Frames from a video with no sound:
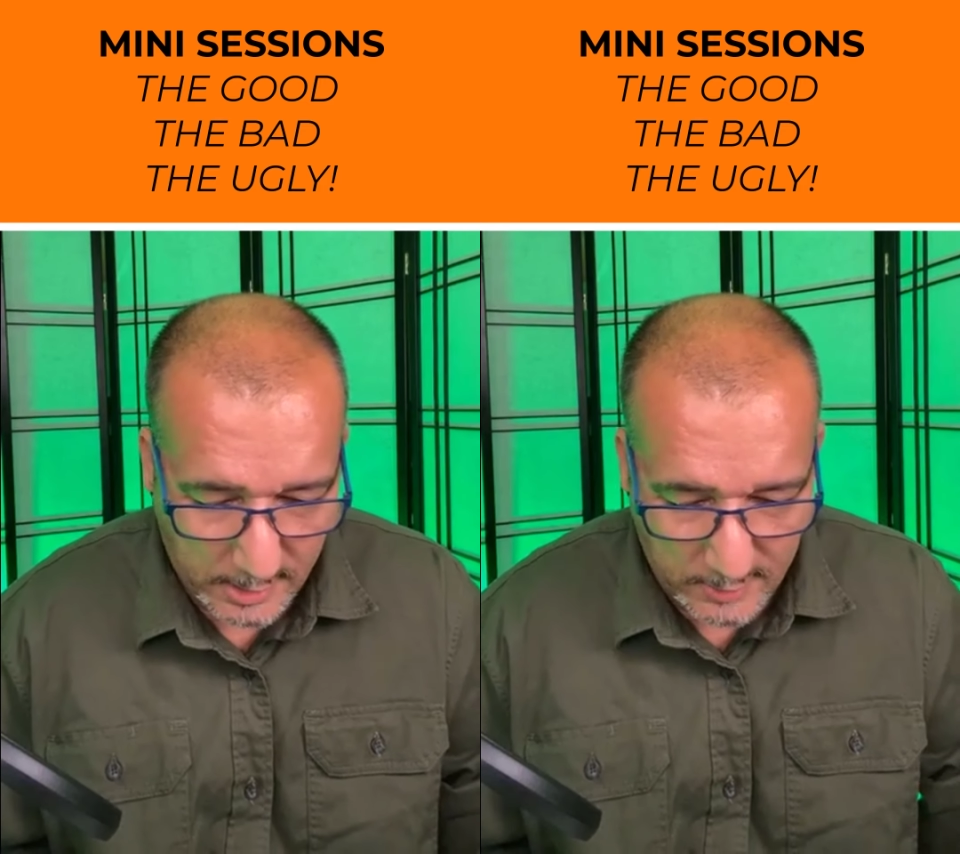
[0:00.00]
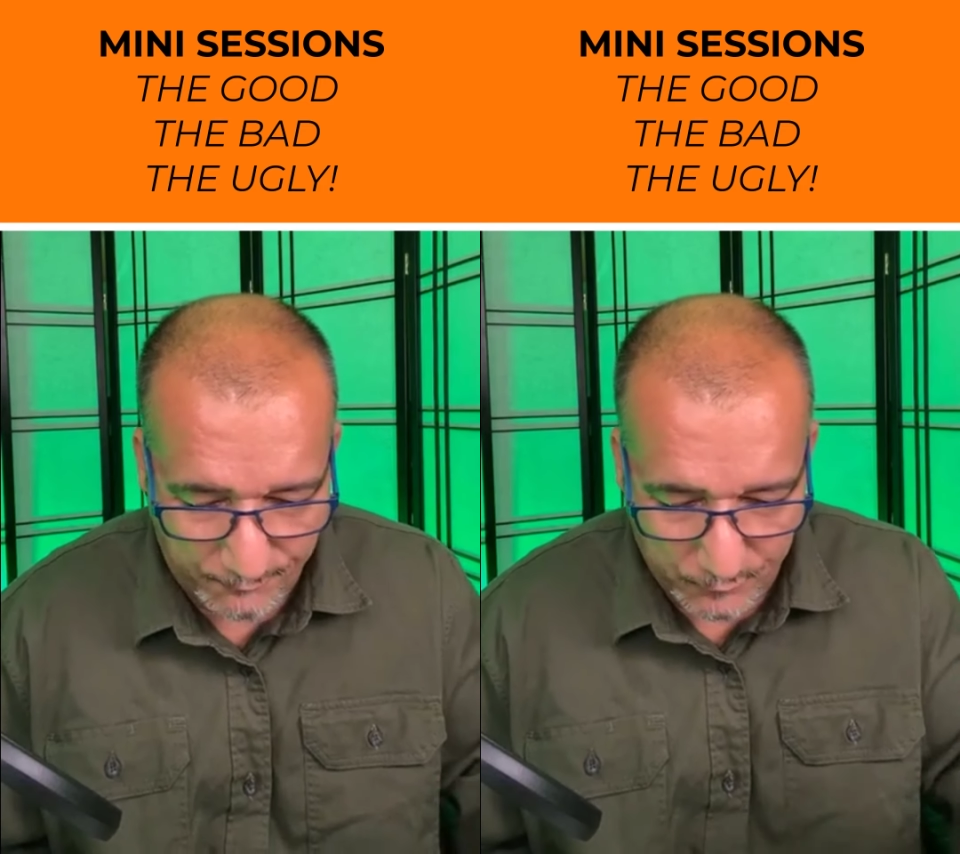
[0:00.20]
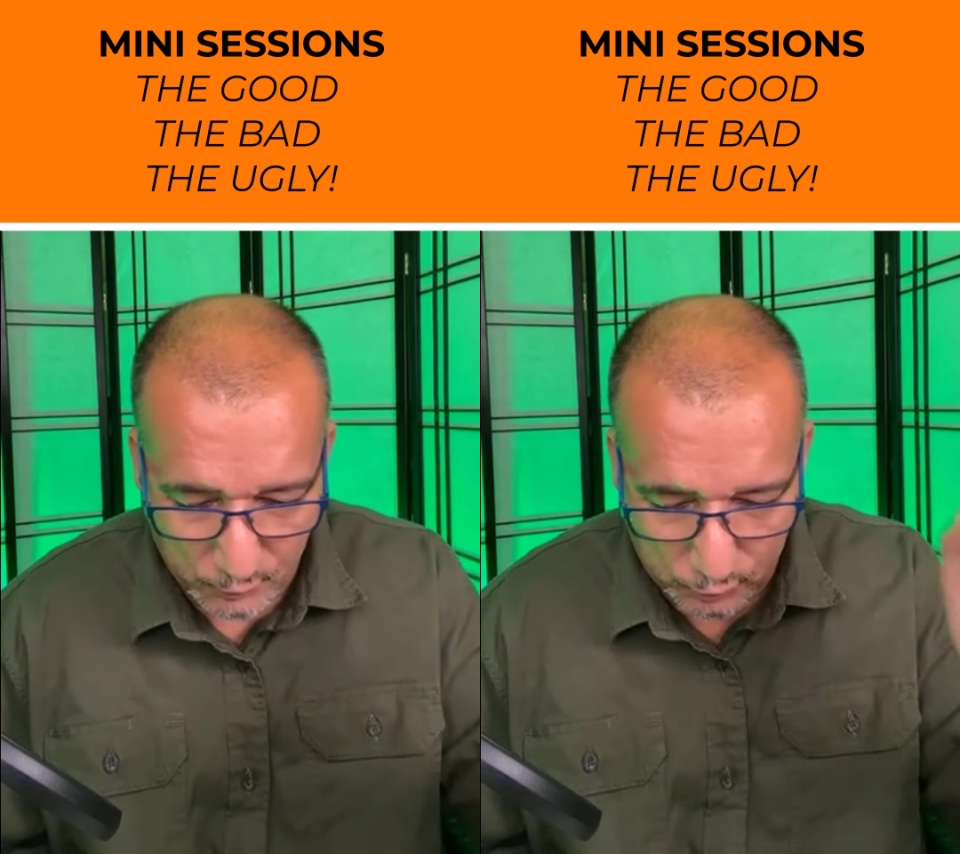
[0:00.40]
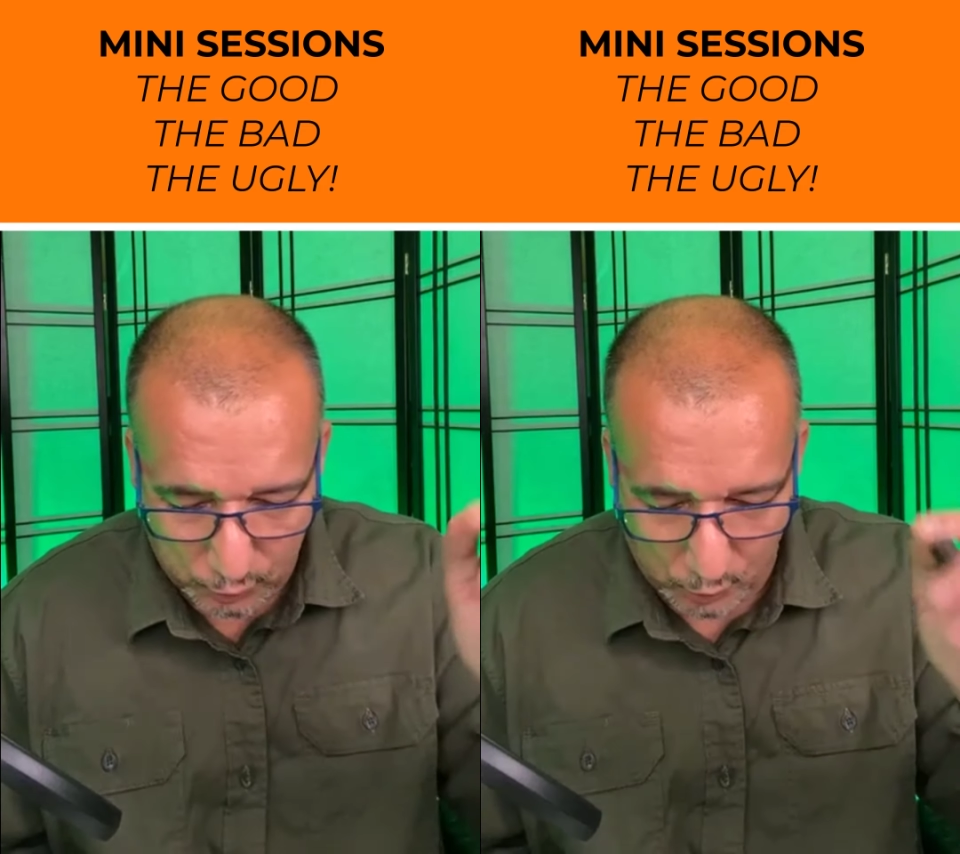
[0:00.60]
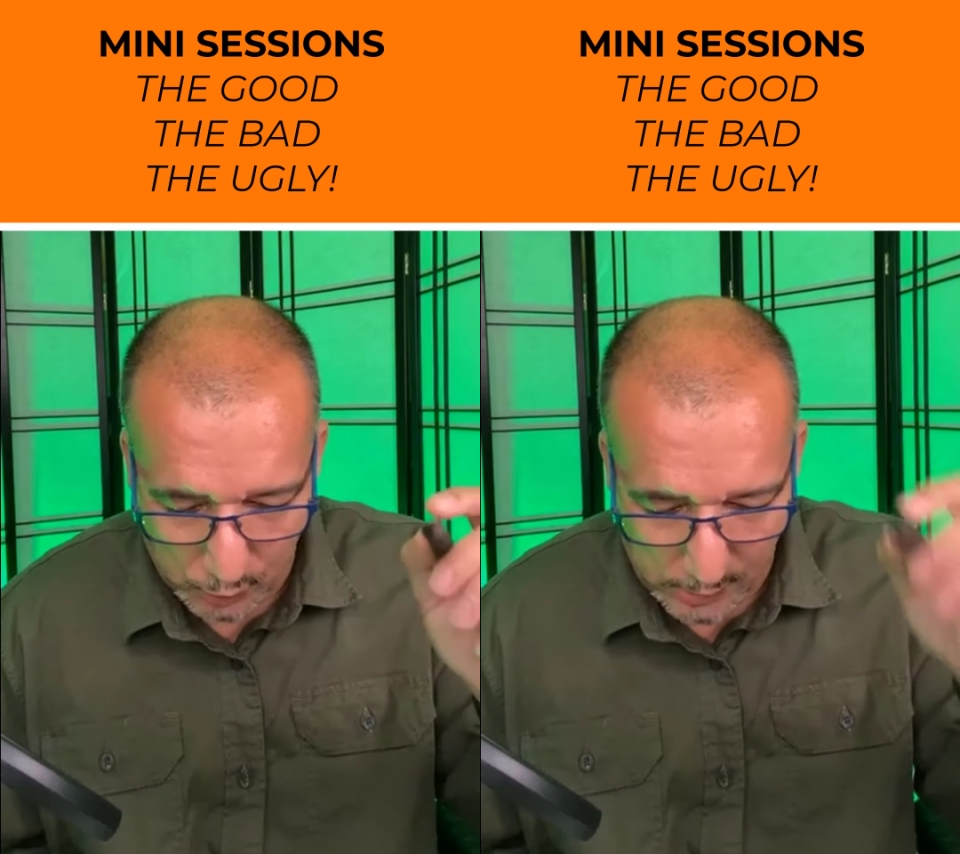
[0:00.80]

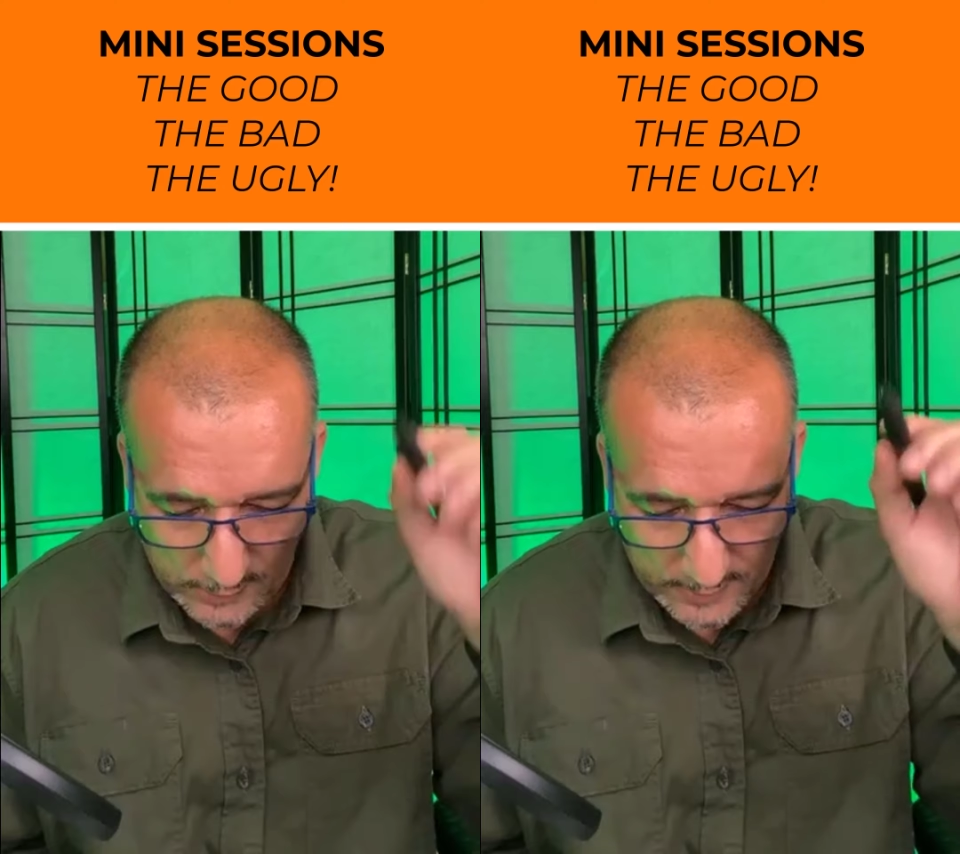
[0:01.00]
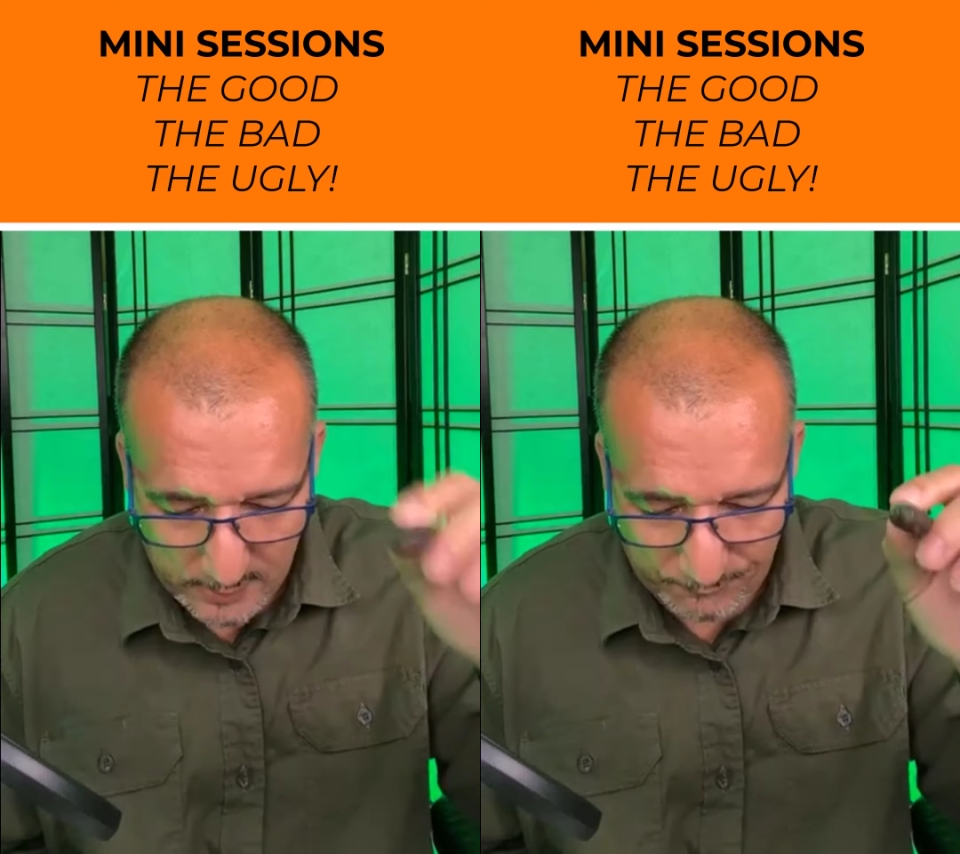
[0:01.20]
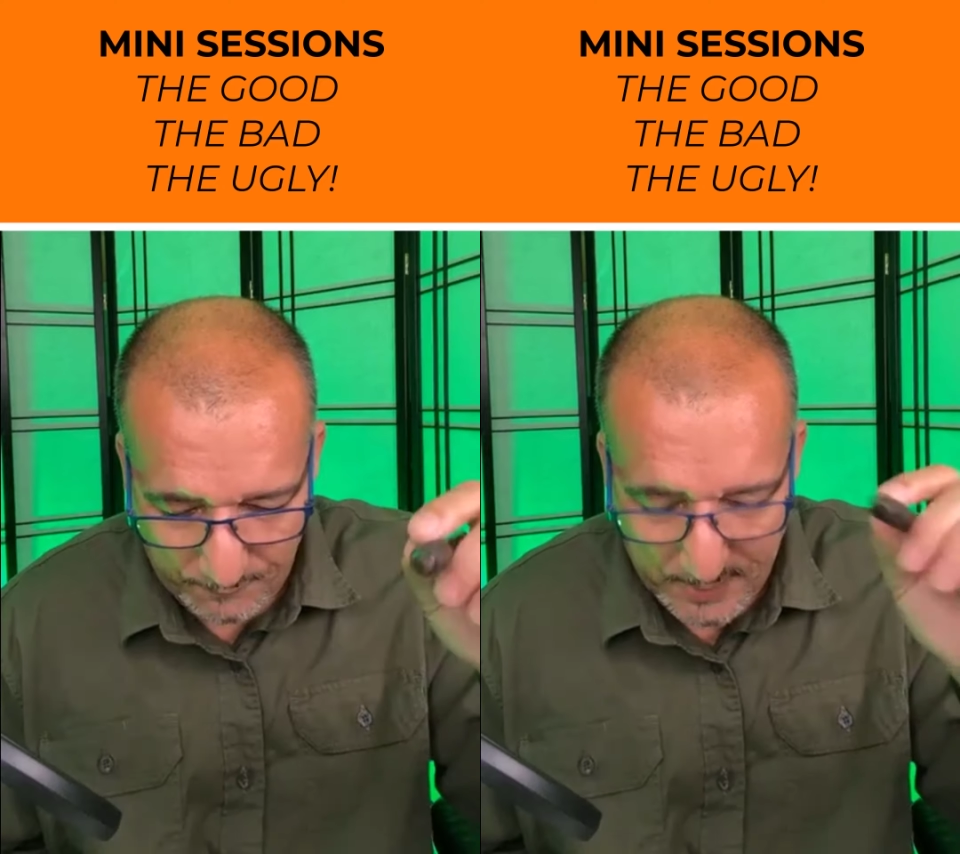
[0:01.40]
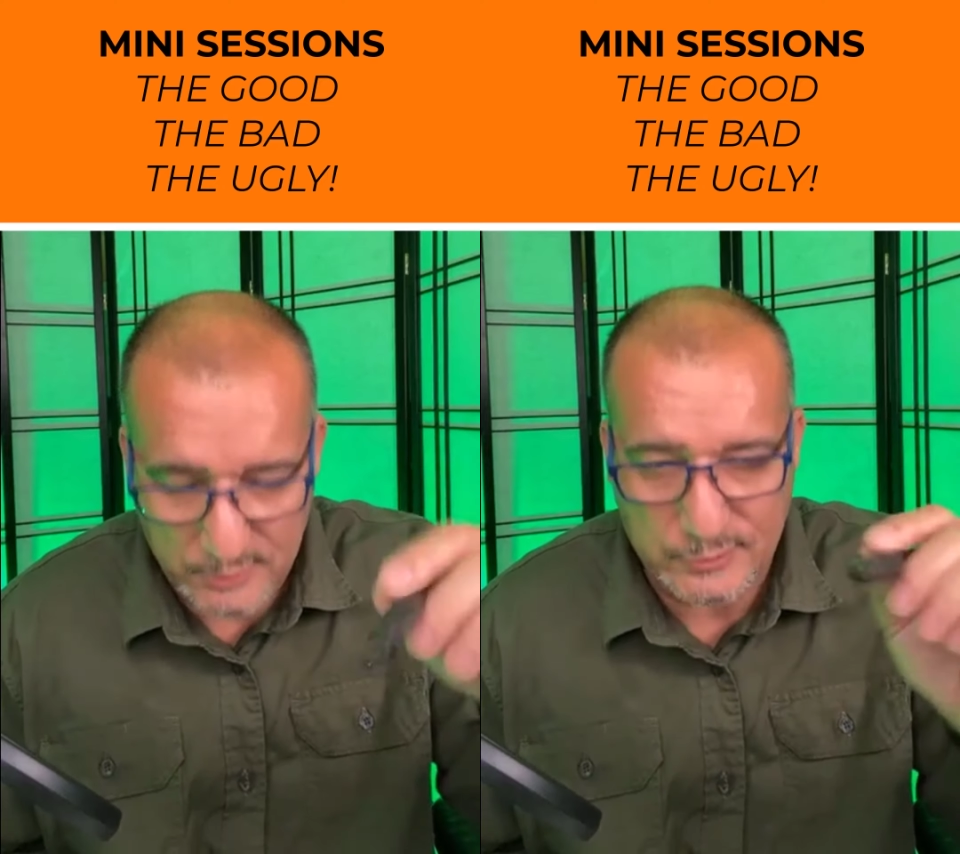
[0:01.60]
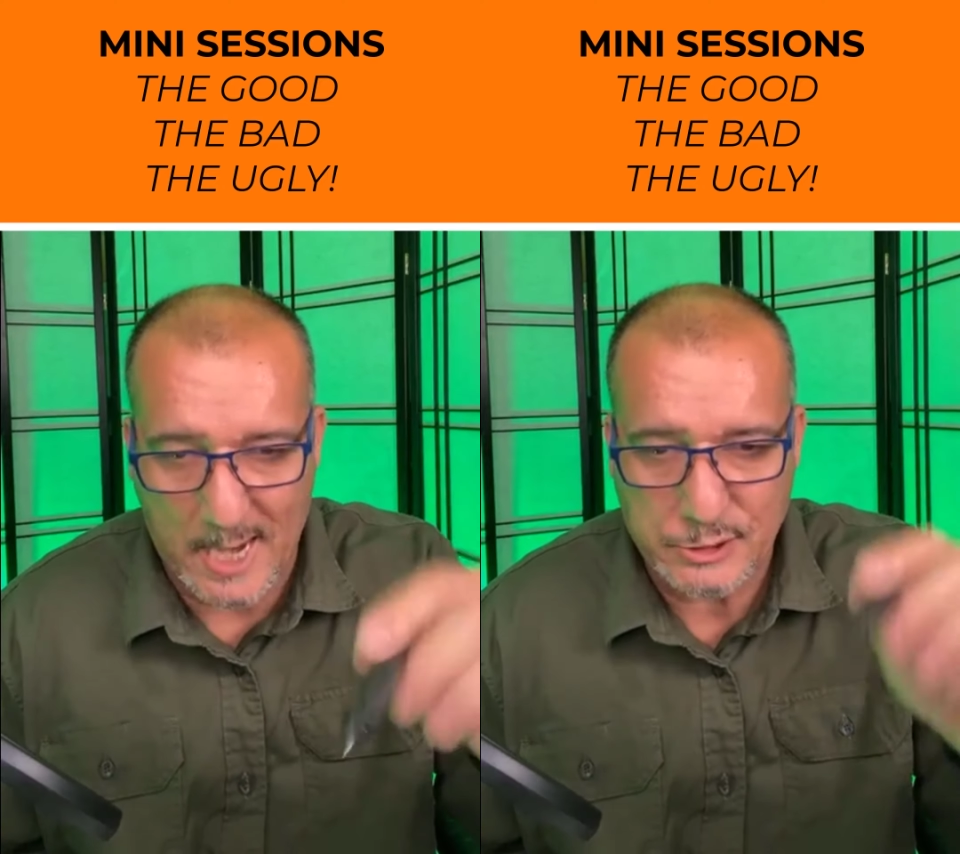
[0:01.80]
if
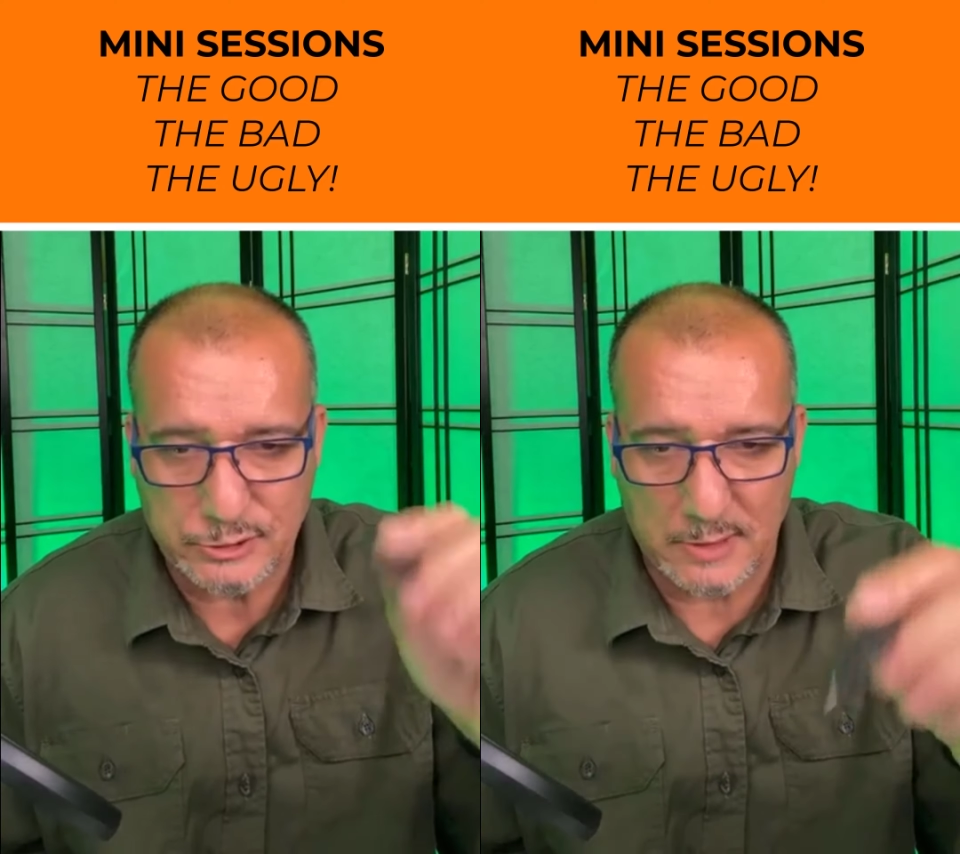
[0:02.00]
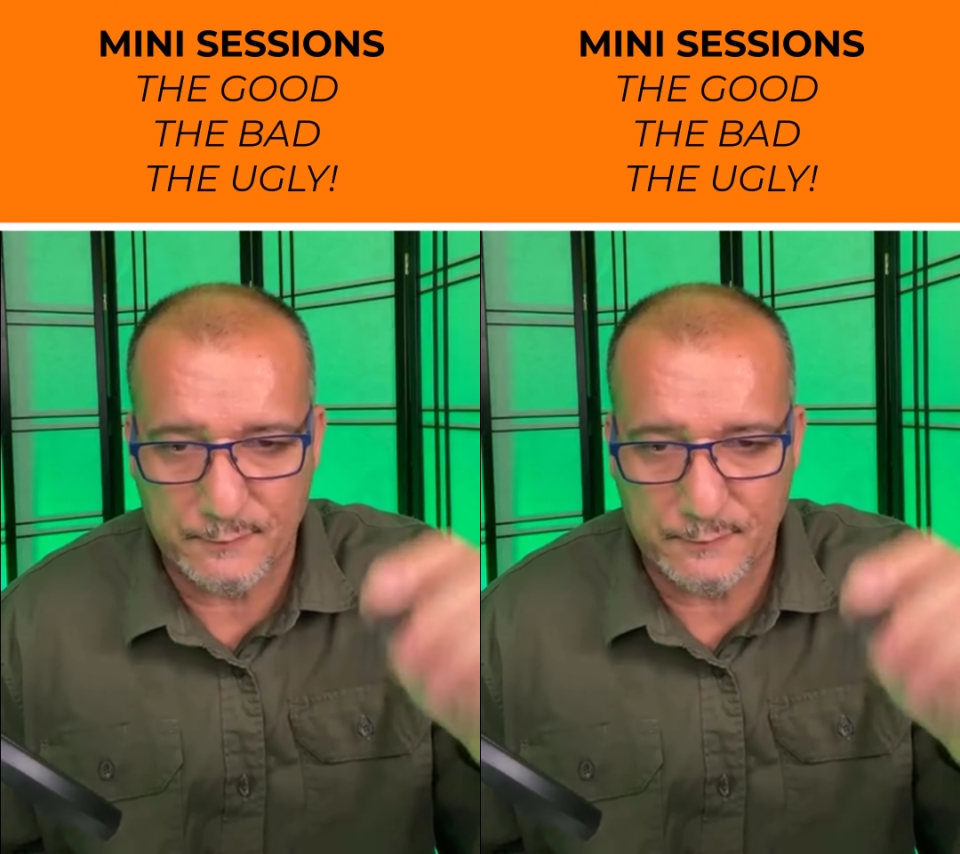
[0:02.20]
mini session is